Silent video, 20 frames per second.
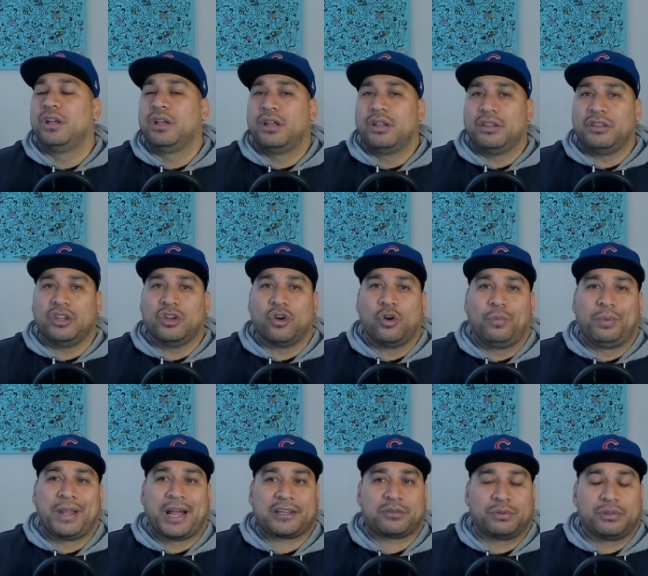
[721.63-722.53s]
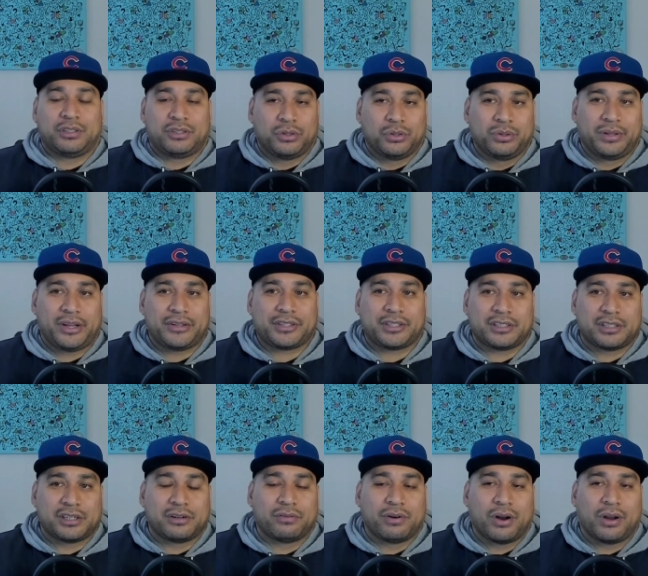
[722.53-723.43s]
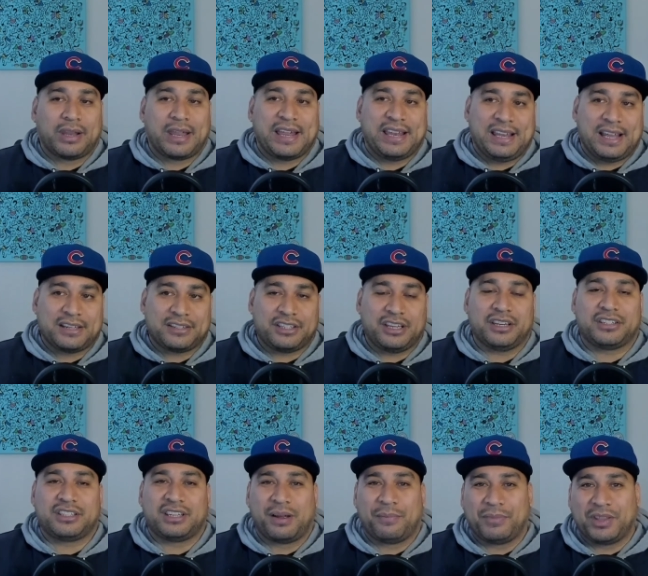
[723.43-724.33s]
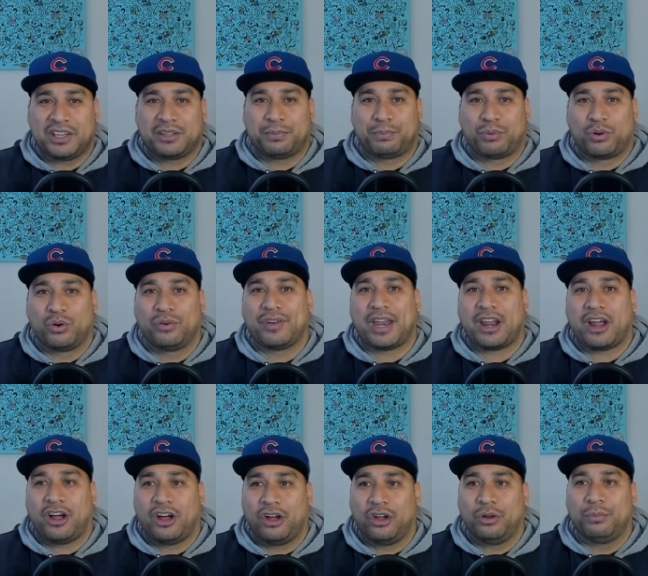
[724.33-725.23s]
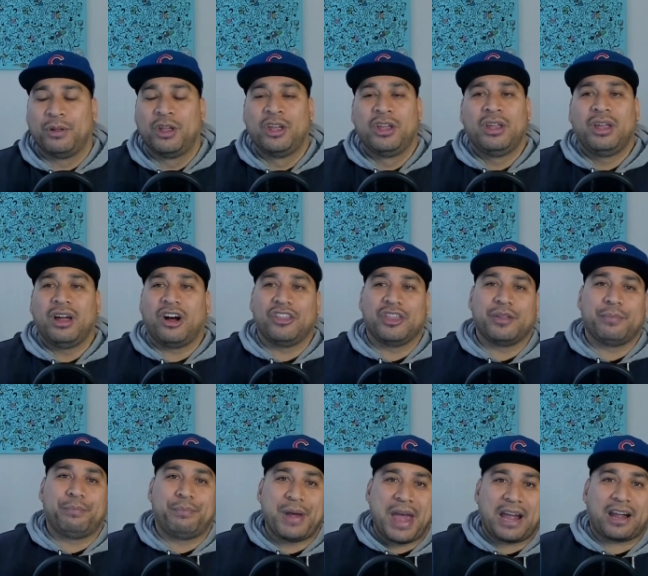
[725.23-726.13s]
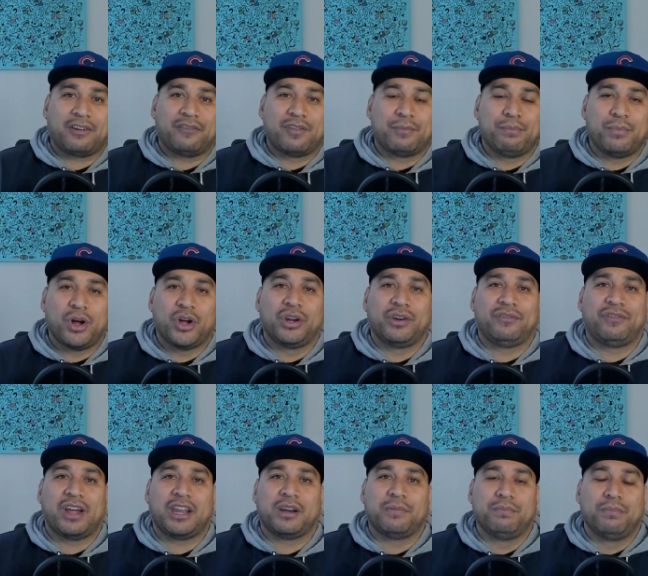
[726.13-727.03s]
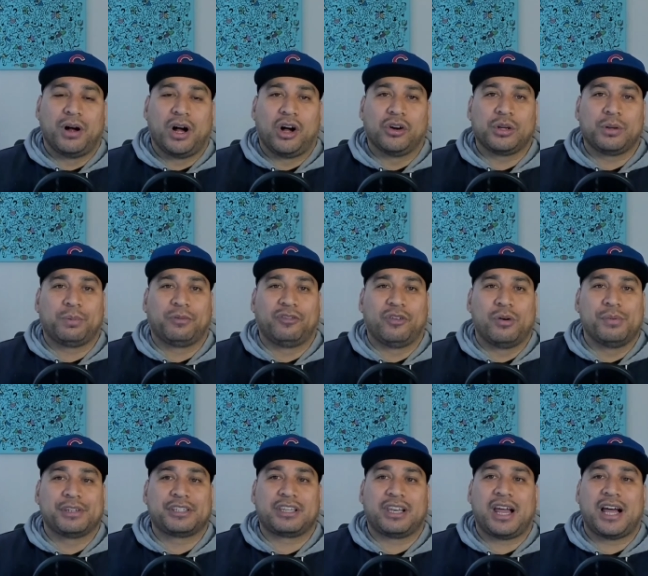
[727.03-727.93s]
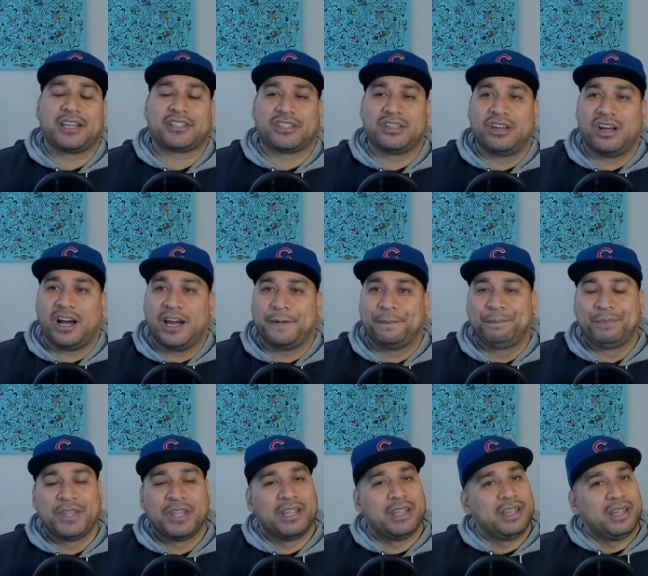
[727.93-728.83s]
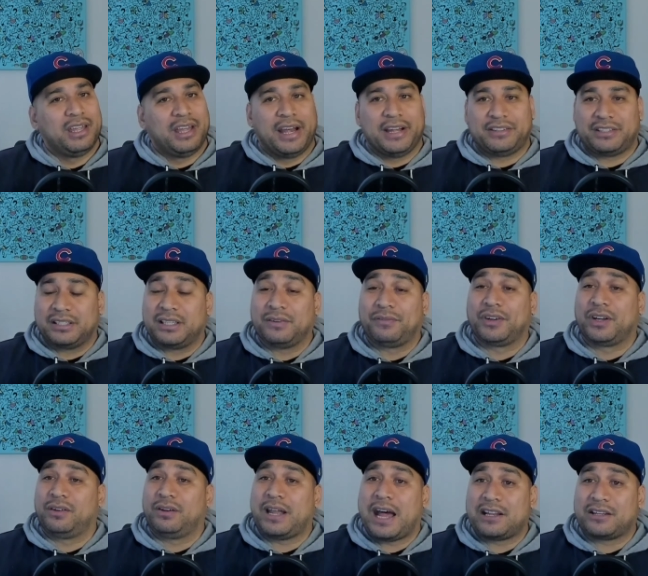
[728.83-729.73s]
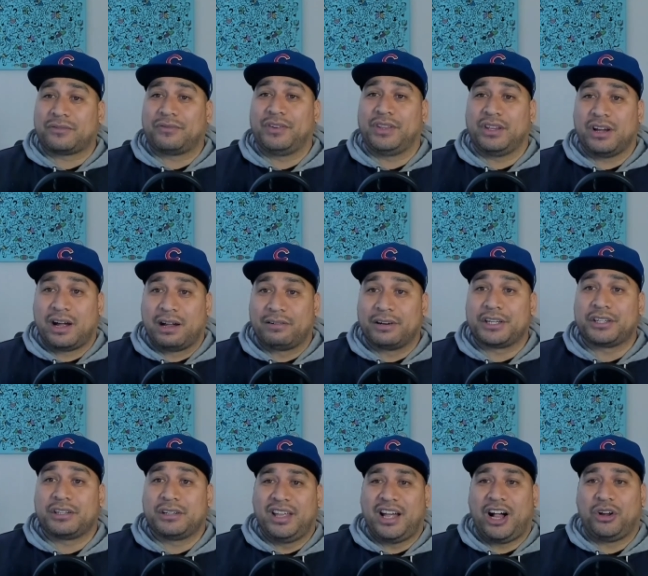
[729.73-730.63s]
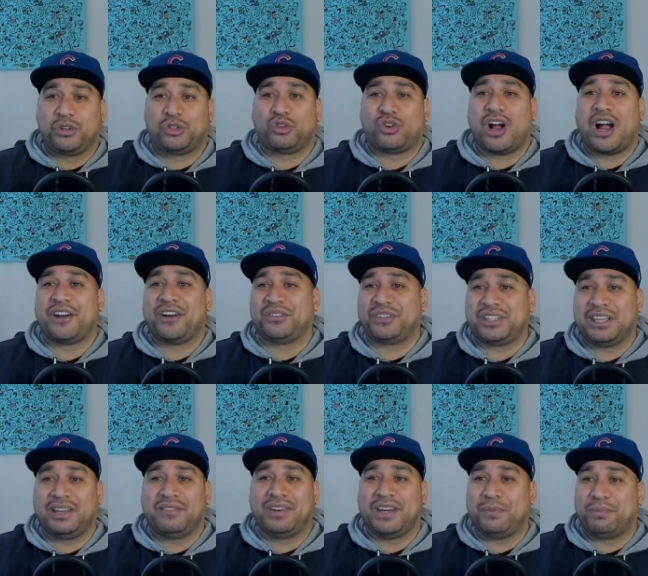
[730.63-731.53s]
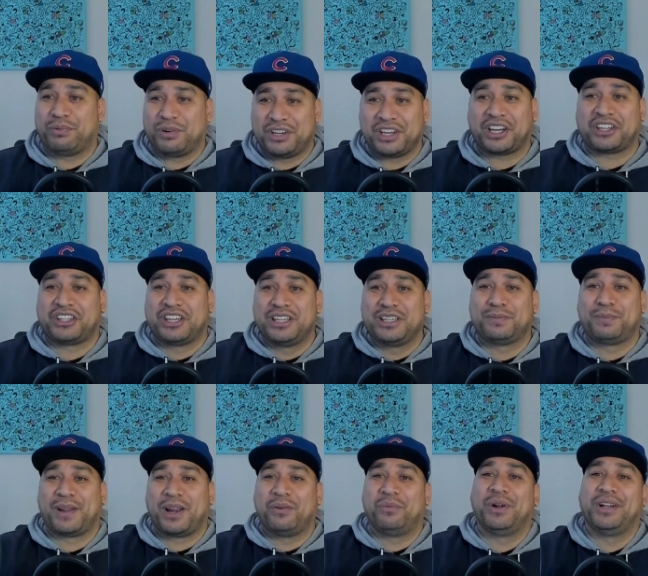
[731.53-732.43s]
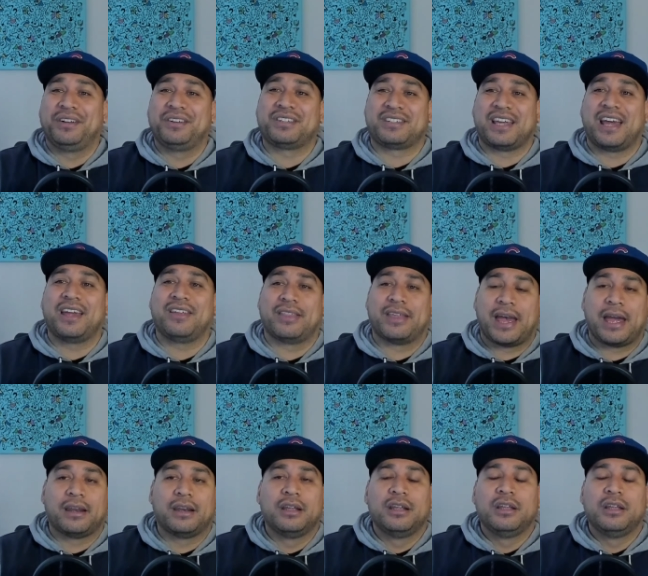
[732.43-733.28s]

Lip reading: the All Blacks with 2 losses in a row late last year, something to prove at home, on the back of a motivated Māori performance last night. It's a difficult ask for the Irish. I'll try not to give any predictions, but I will say that